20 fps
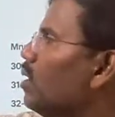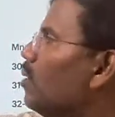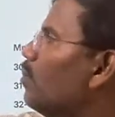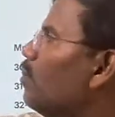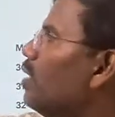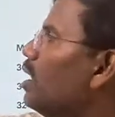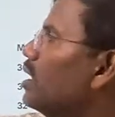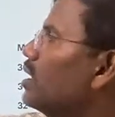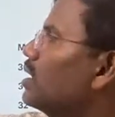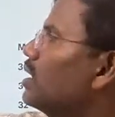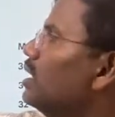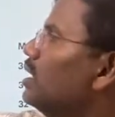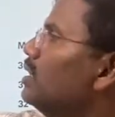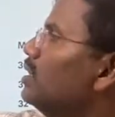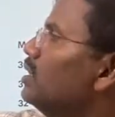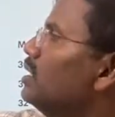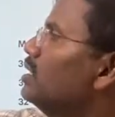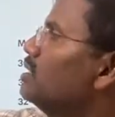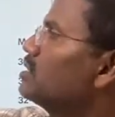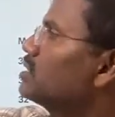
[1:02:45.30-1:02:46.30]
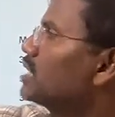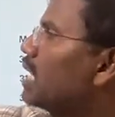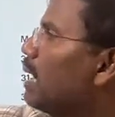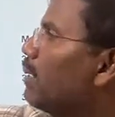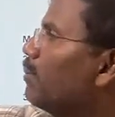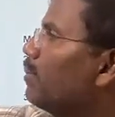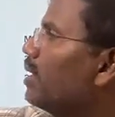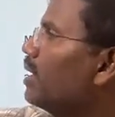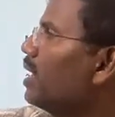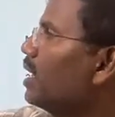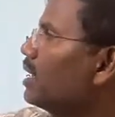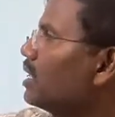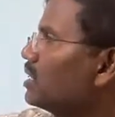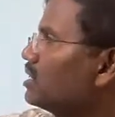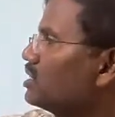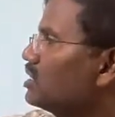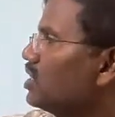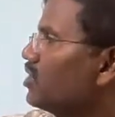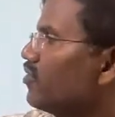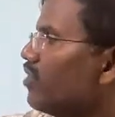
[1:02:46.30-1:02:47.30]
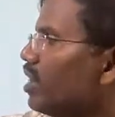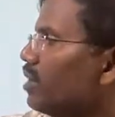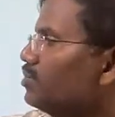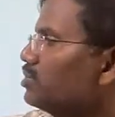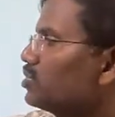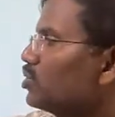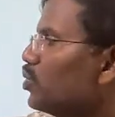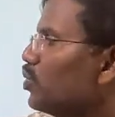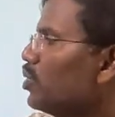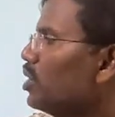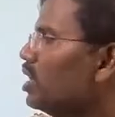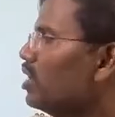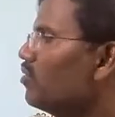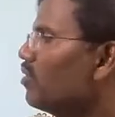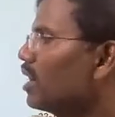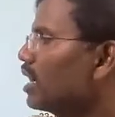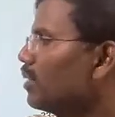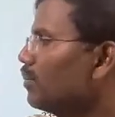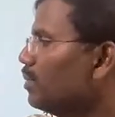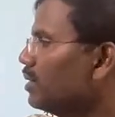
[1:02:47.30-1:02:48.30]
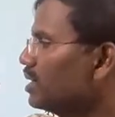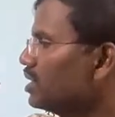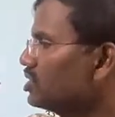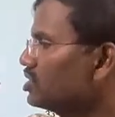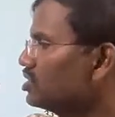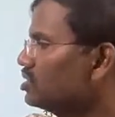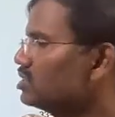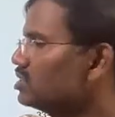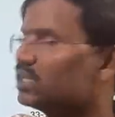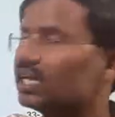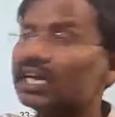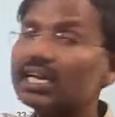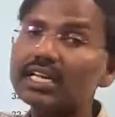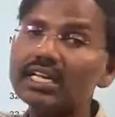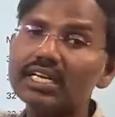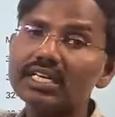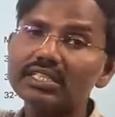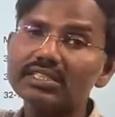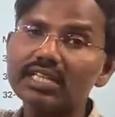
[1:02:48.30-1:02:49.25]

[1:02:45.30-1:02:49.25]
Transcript: But in this sampling and testing forms, only one application is there.